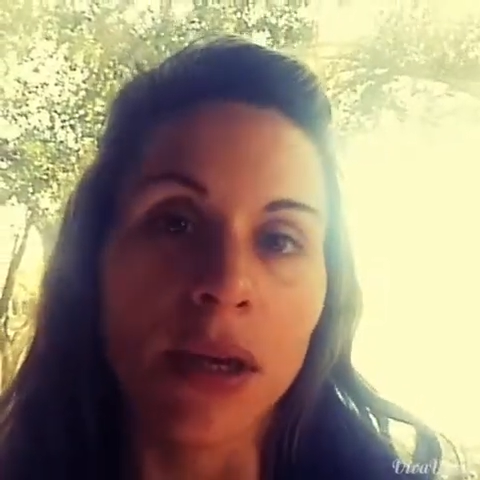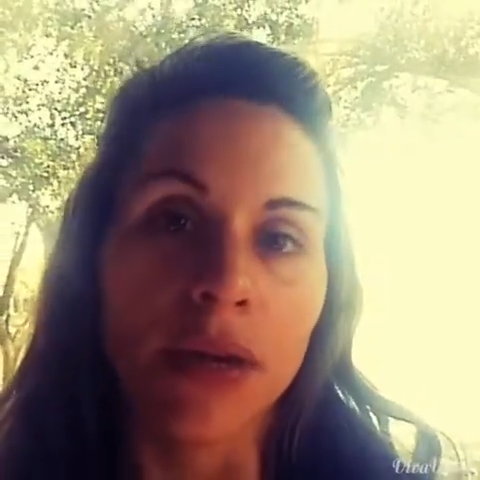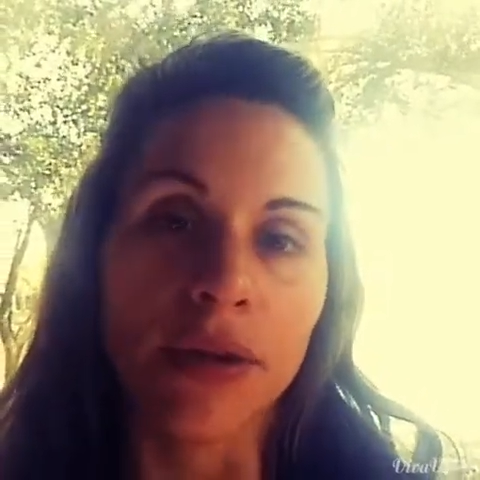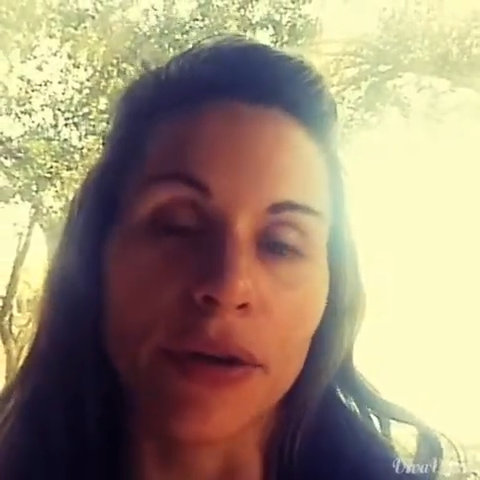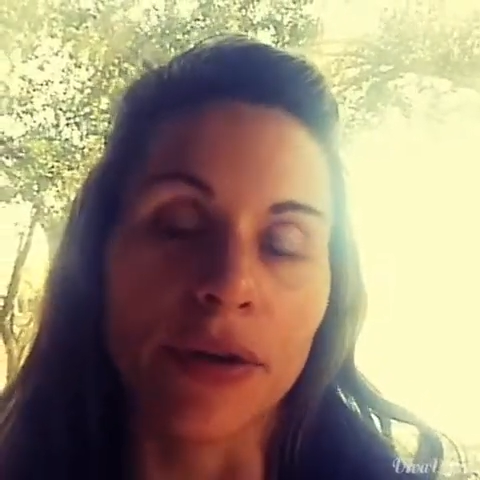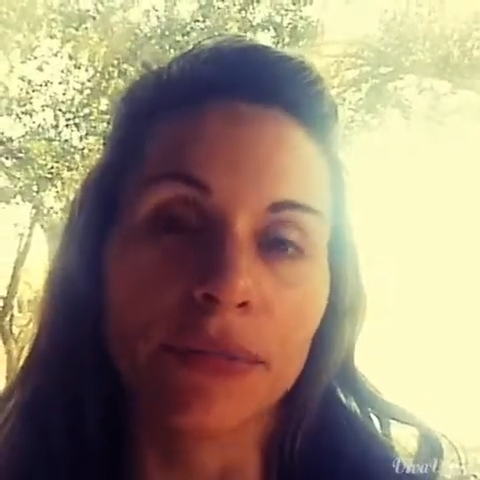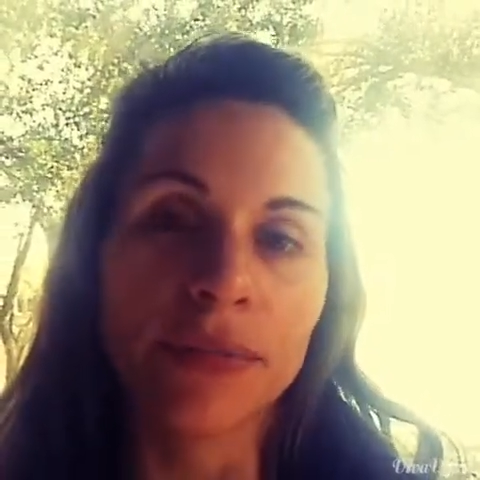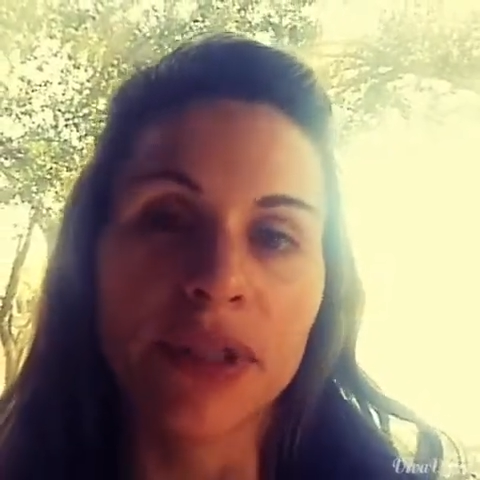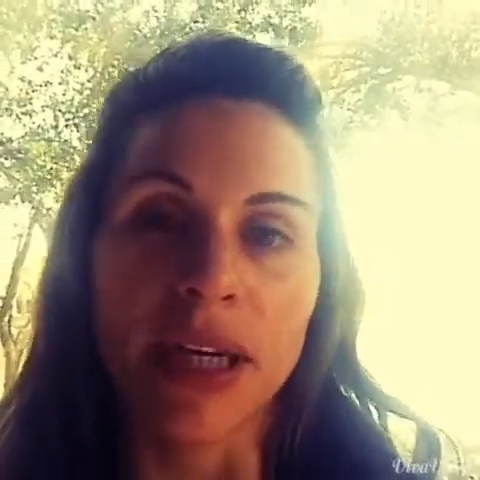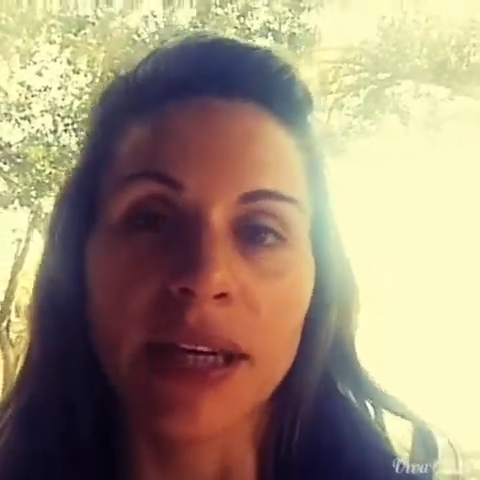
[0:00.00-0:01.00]
other
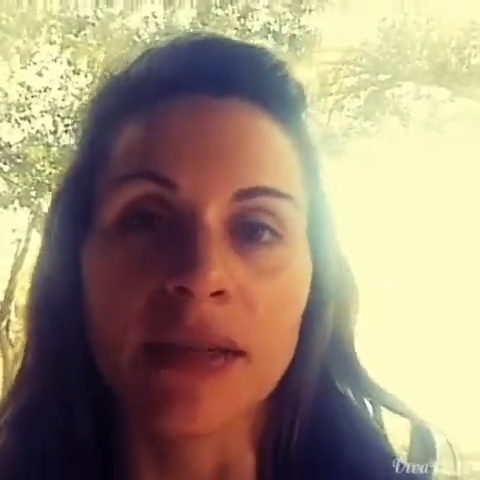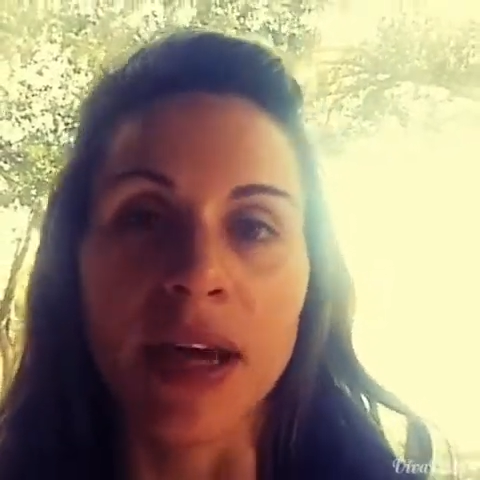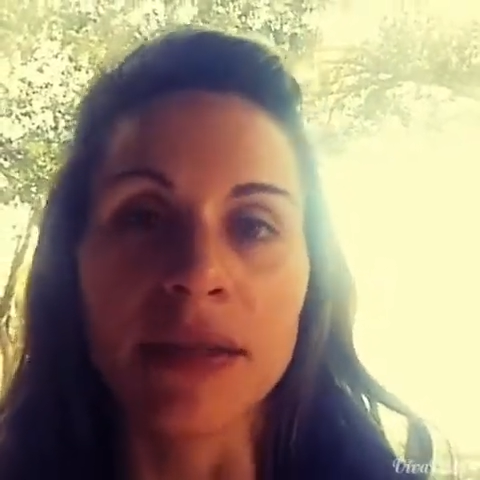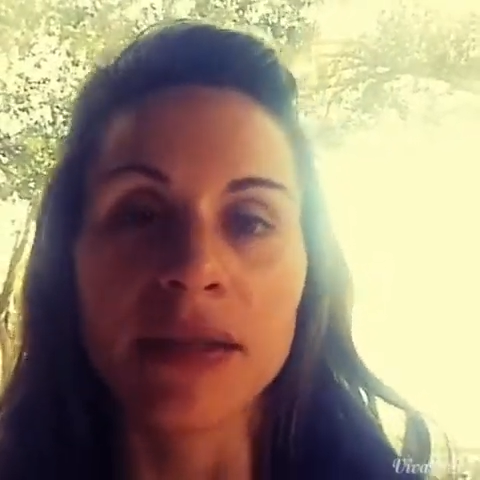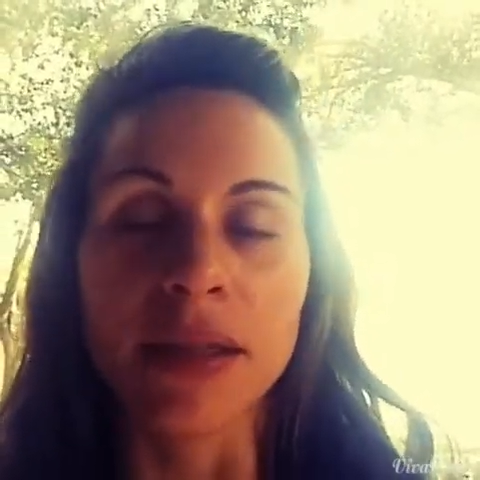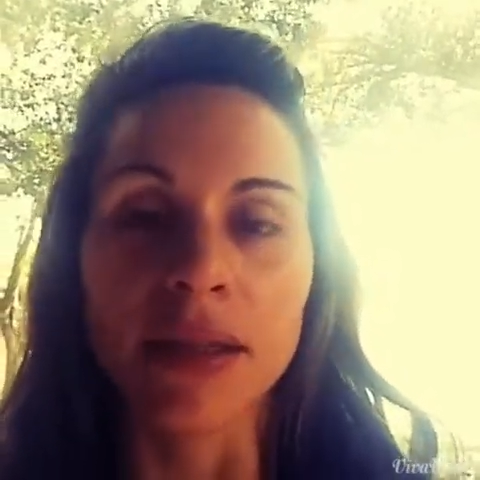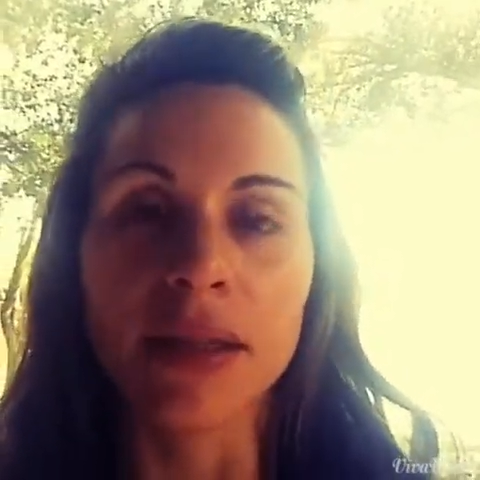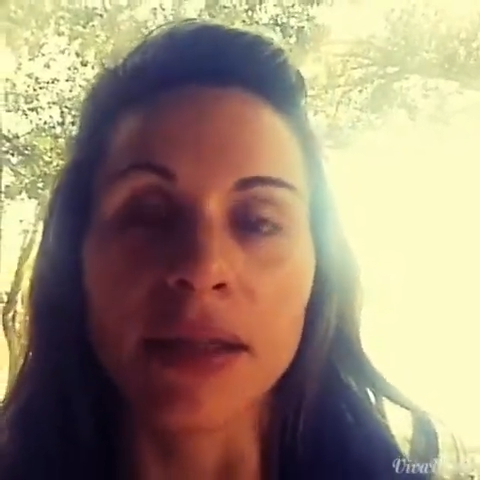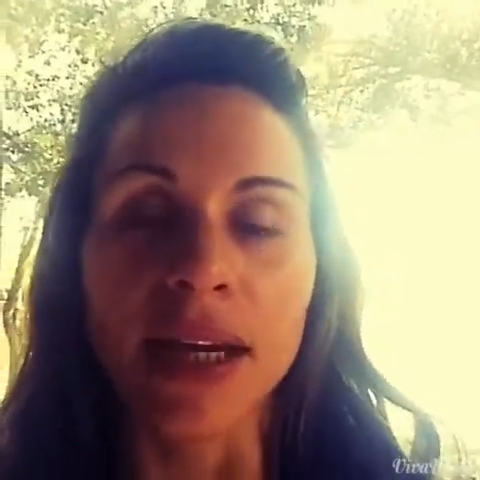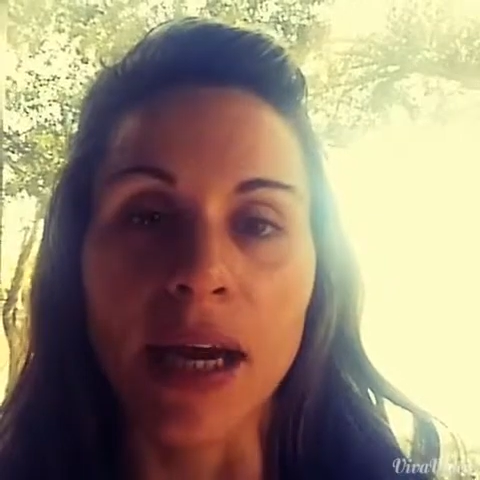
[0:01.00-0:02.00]
diagnostic
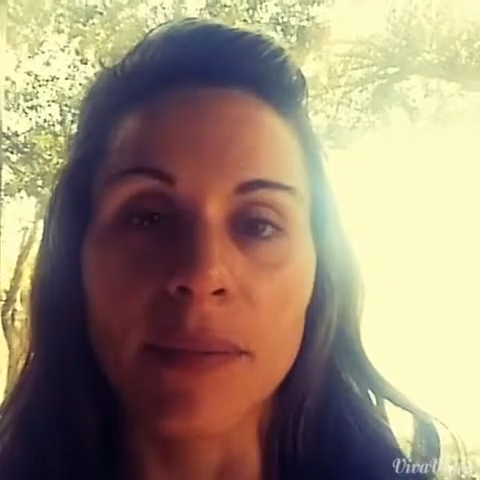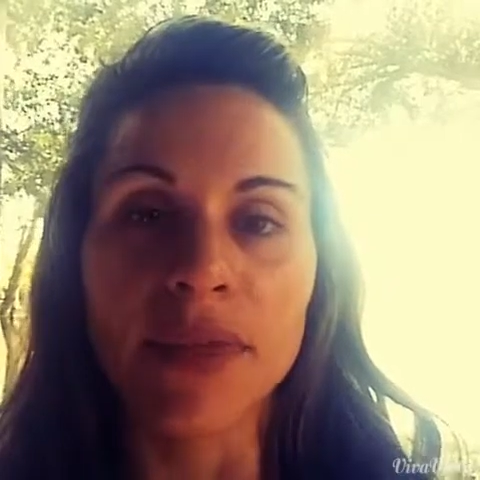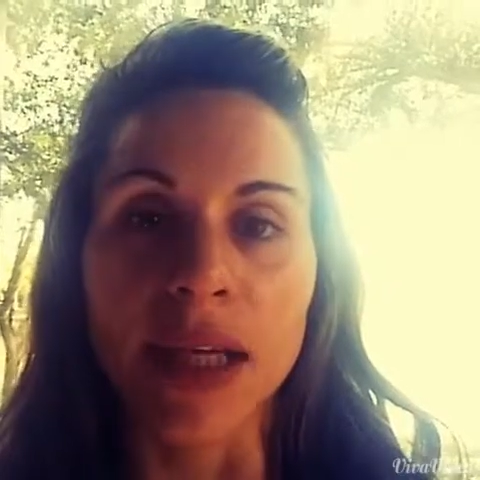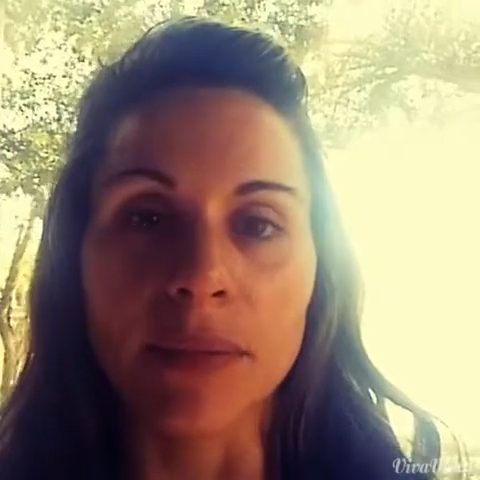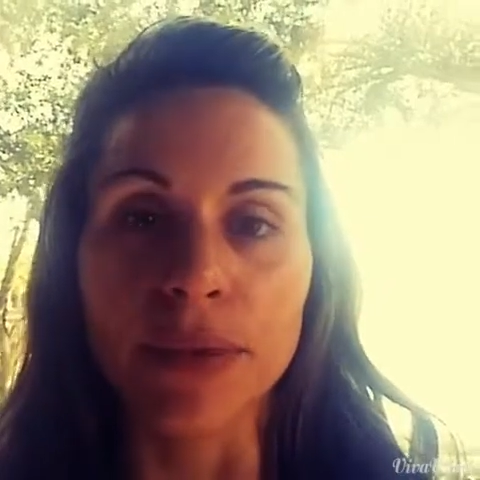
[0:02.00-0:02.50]
labs that